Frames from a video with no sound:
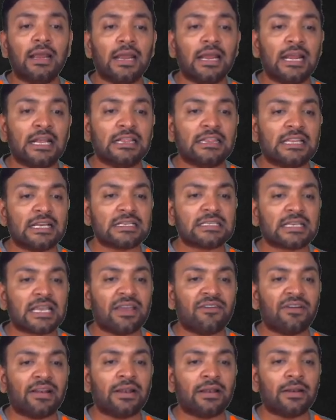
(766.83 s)
in this
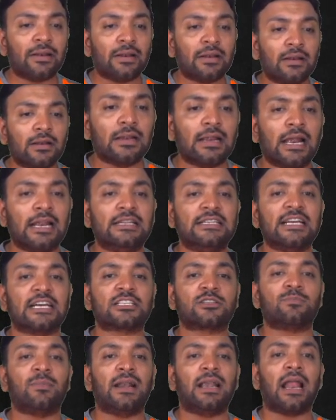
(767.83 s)
given
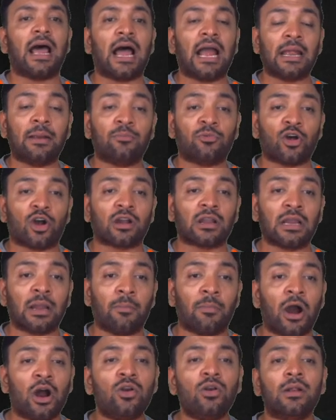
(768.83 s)
adjustment, I am talking
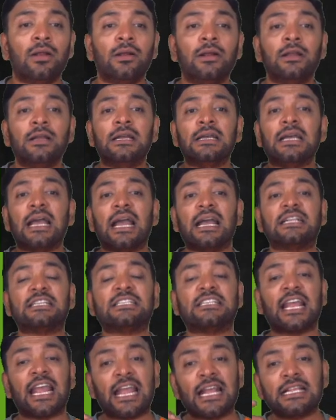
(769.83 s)
about a
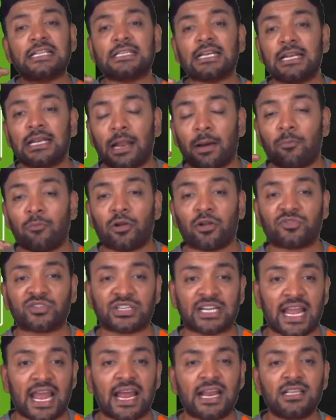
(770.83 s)
change in number of
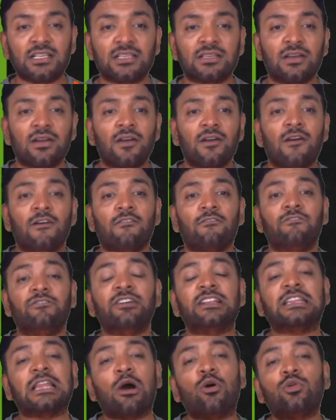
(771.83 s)
shares
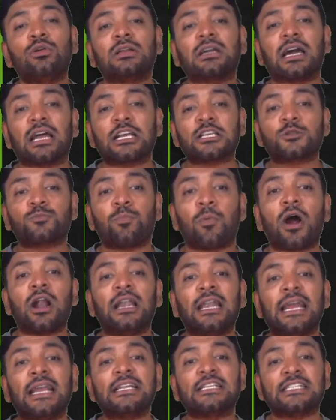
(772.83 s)
without
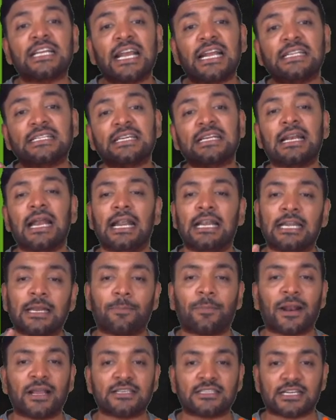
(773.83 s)
corresponding change in
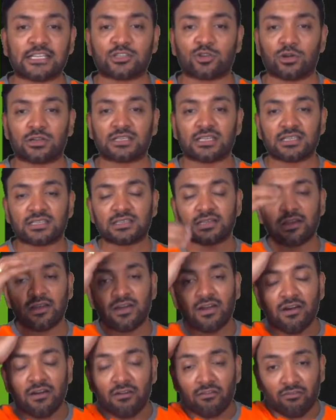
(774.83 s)
enterprise resources.
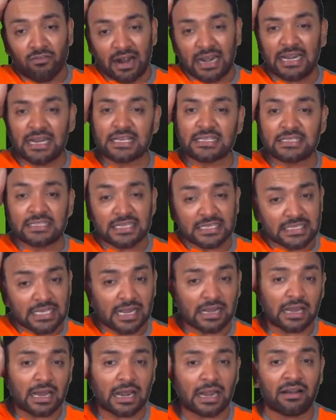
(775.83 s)
Why does this
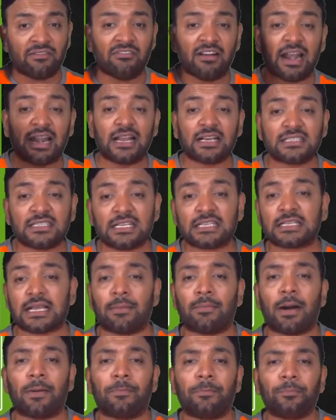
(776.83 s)
occur and where does this
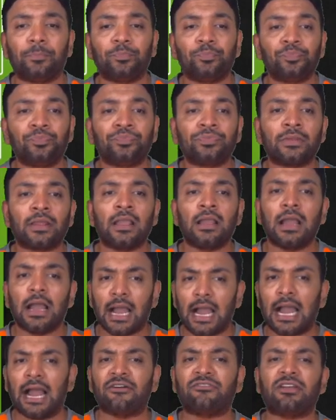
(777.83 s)
come up?
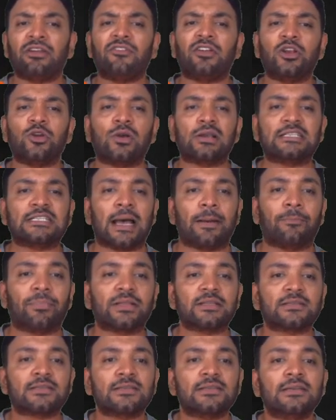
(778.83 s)
I've given you
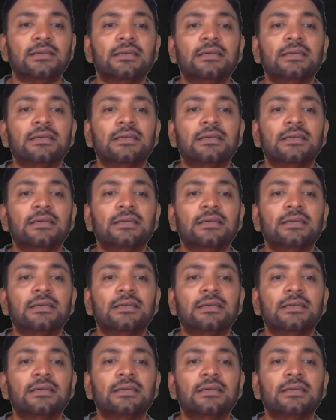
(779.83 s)
examples.